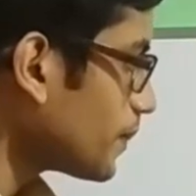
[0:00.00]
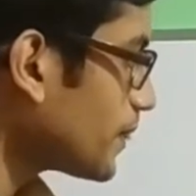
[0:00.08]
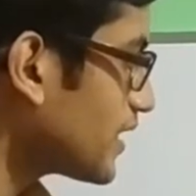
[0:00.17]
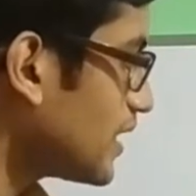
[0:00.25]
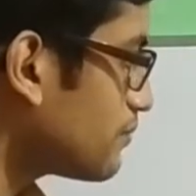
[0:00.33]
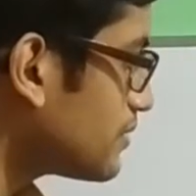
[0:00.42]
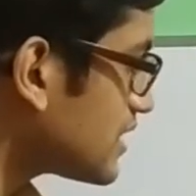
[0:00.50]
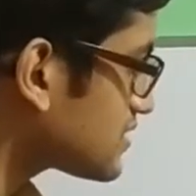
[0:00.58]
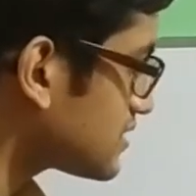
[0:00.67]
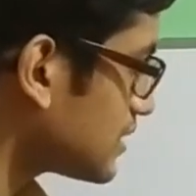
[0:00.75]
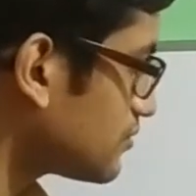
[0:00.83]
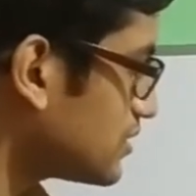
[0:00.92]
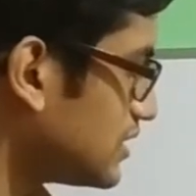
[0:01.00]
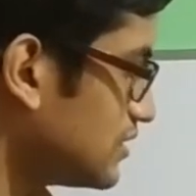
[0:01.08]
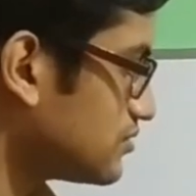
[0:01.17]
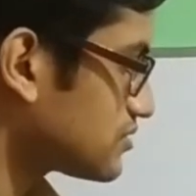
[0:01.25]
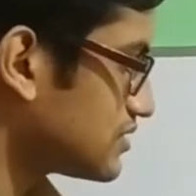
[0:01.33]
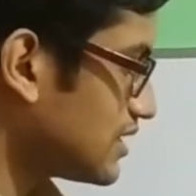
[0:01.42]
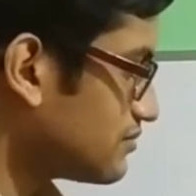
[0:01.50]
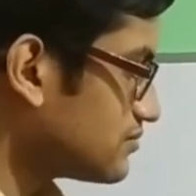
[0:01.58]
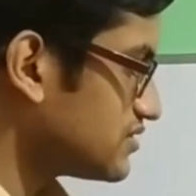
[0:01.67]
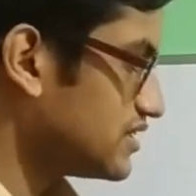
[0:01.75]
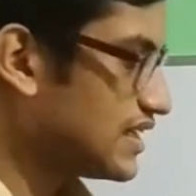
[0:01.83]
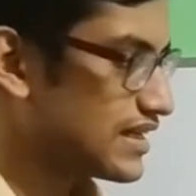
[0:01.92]
APIs. They will use them
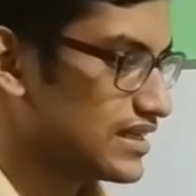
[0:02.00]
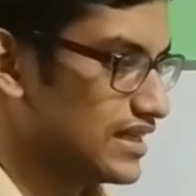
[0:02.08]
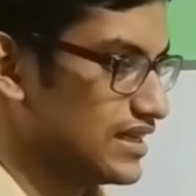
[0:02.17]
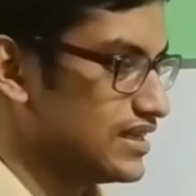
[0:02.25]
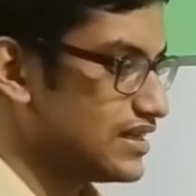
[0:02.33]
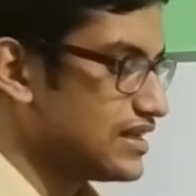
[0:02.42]
directly,